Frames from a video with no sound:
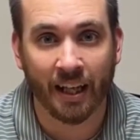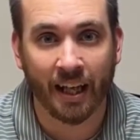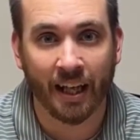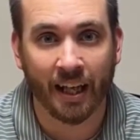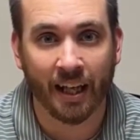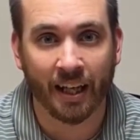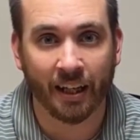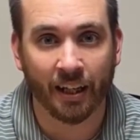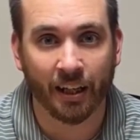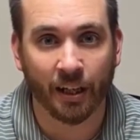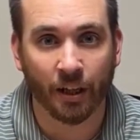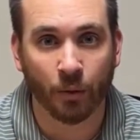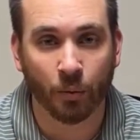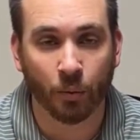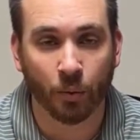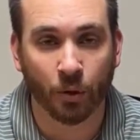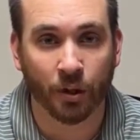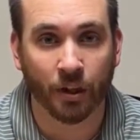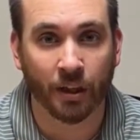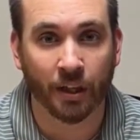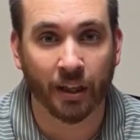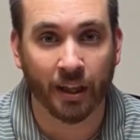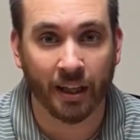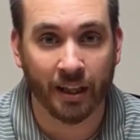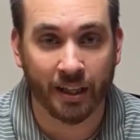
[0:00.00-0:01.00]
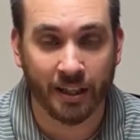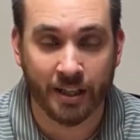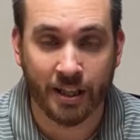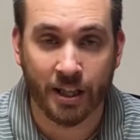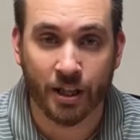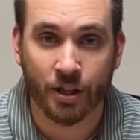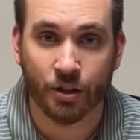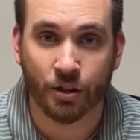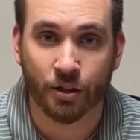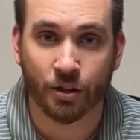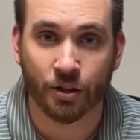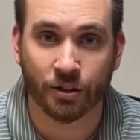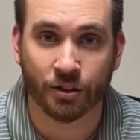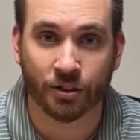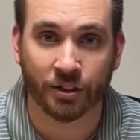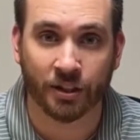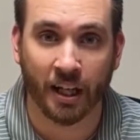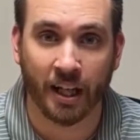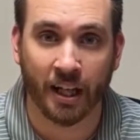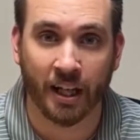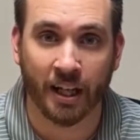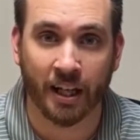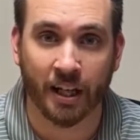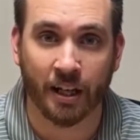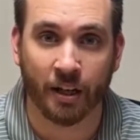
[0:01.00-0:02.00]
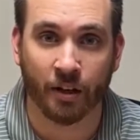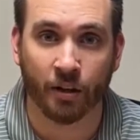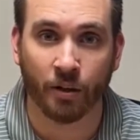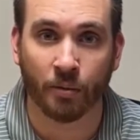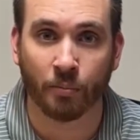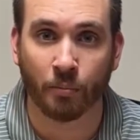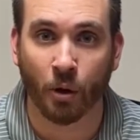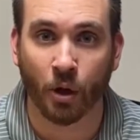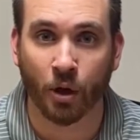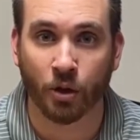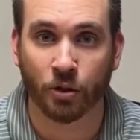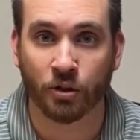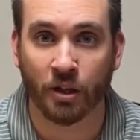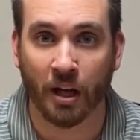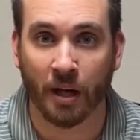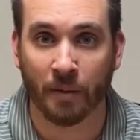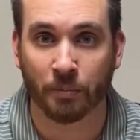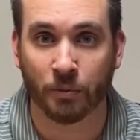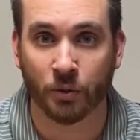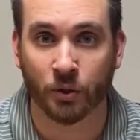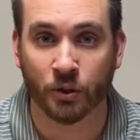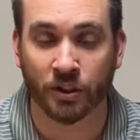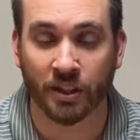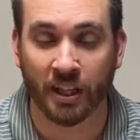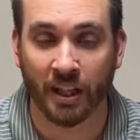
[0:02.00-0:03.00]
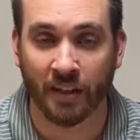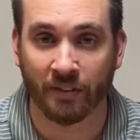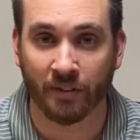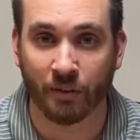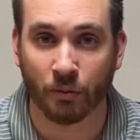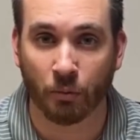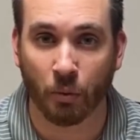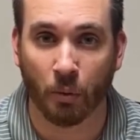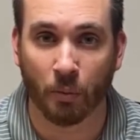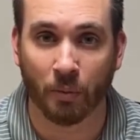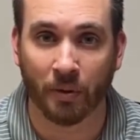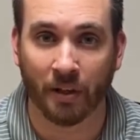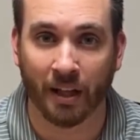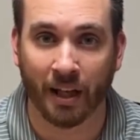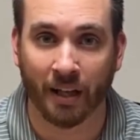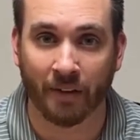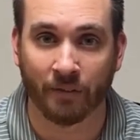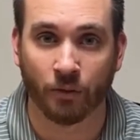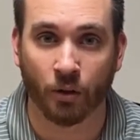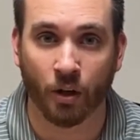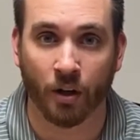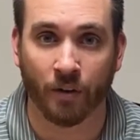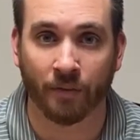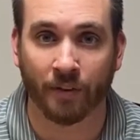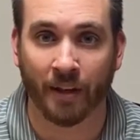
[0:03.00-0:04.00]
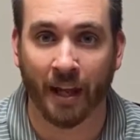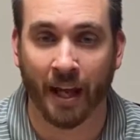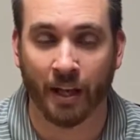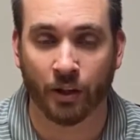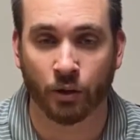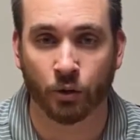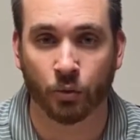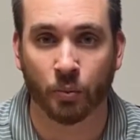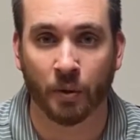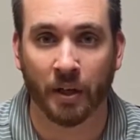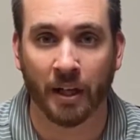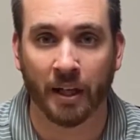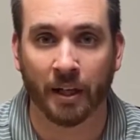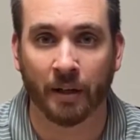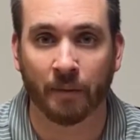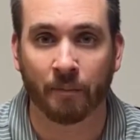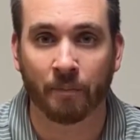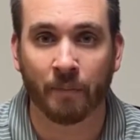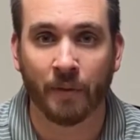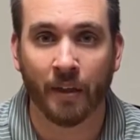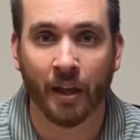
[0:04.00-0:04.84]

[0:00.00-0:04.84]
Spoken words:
And we're going to continue to study here in Mark chapter 7, where we left off last week.